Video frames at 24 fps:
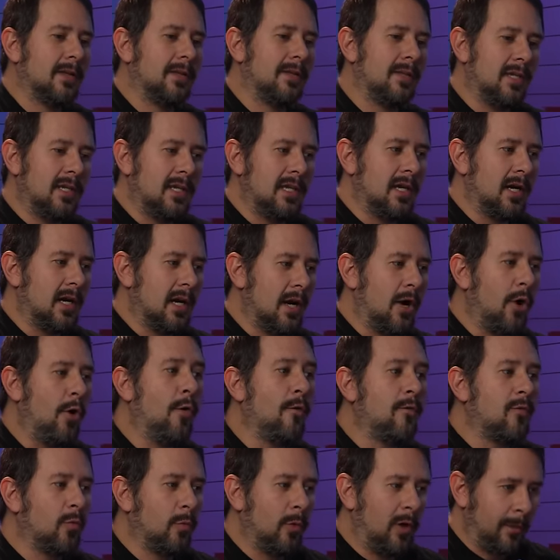the uh,
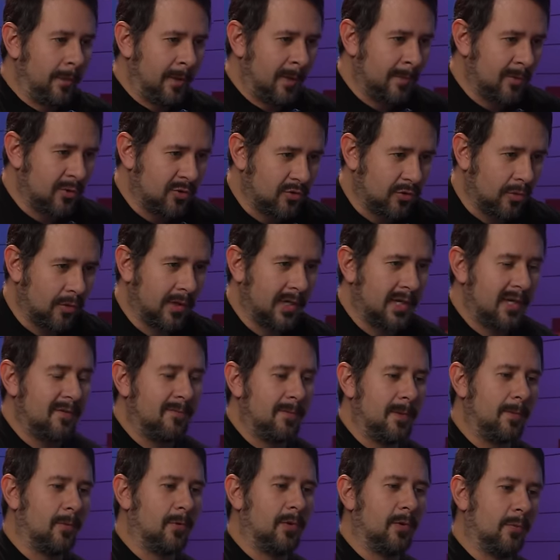overwhelming majority of
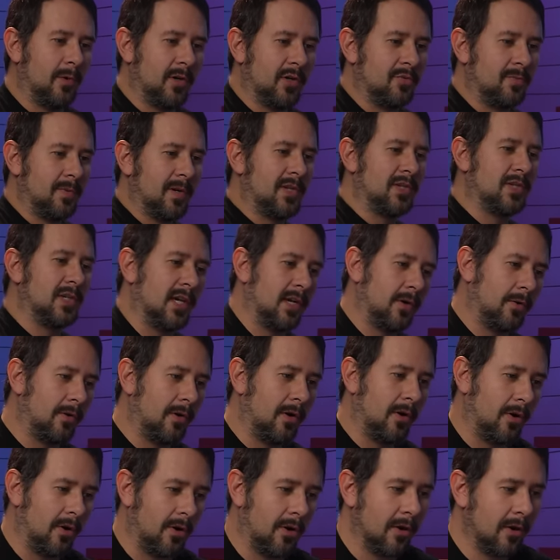people that watch my channel
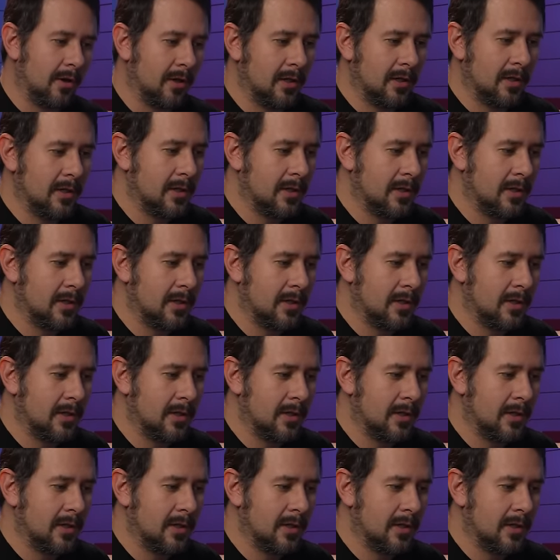are